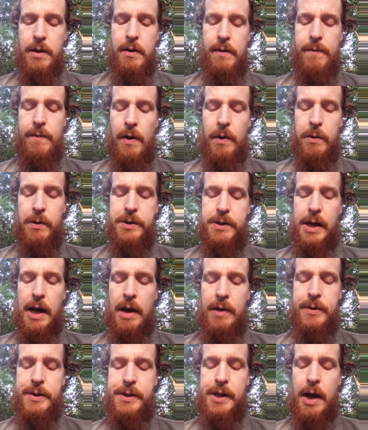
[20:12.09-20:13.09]
Folks
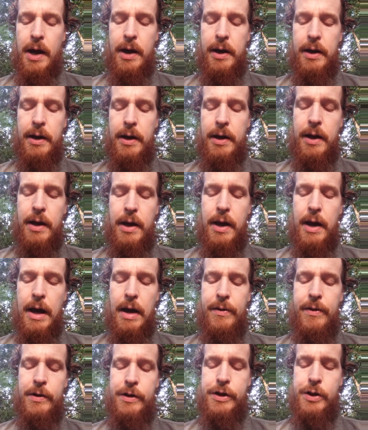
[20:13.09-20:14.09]
outside had
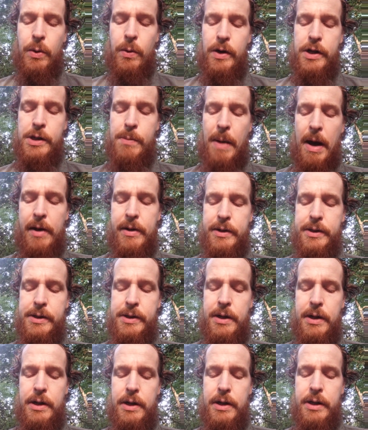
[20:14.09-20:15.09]
their stories about us.
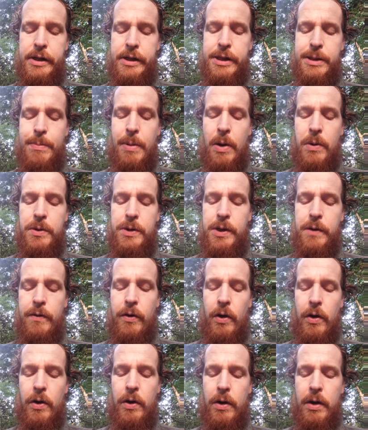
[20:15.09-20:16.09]
Suppose you've
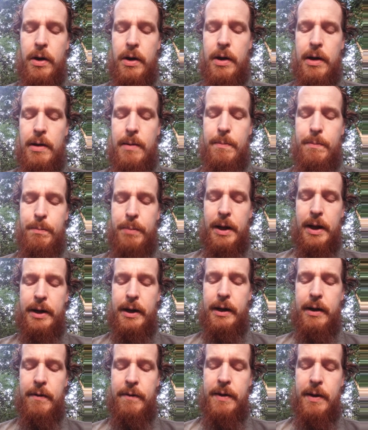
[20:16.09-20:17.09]
heard
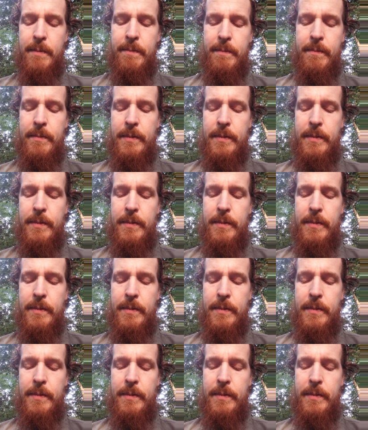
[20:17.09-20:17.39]
plenty of them.